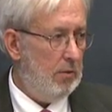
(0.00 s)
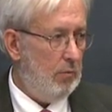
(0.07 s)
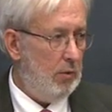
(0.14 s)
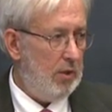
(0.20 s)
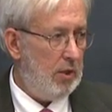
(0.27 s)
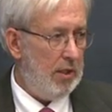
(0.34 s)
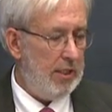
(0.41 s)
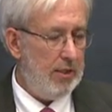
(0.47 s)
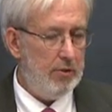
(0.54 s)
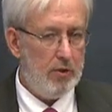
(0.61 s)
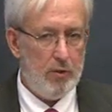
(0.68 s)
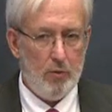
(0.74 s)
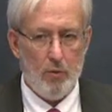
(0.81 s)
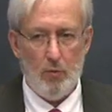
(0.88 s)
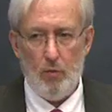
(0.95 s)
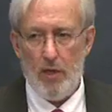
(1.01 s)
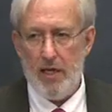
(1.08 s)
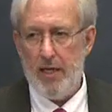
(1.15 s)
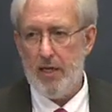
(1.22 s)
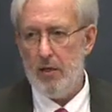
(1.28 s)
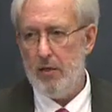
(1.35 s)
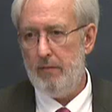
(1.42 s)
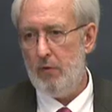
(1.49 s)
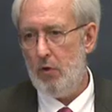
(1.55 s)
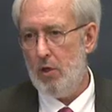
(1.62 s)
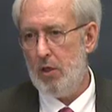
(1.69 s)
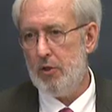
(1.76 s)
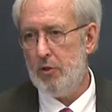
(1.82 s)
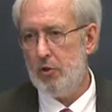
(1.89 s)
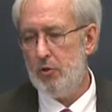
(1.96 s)
which leads to a way of
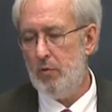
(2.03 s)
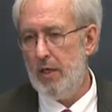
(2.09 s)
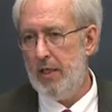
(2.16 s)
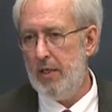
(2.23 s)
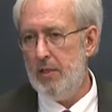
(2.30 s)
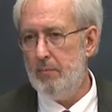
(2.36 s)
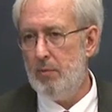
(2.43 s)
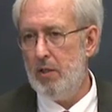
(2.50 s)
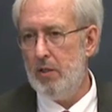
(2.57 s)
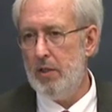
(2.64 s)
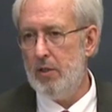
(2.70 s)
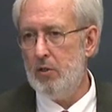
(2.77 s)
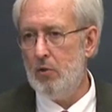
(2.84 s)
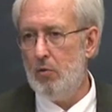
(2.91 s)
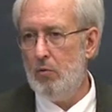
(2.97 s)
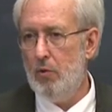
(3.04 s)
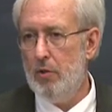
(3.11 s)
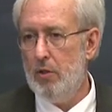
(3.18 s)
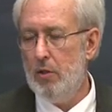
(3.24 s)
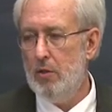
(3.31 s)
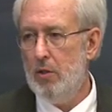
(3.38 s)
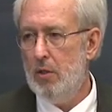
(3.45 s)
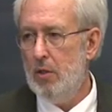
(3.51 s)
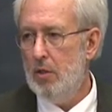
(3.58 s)
orchestrating political order,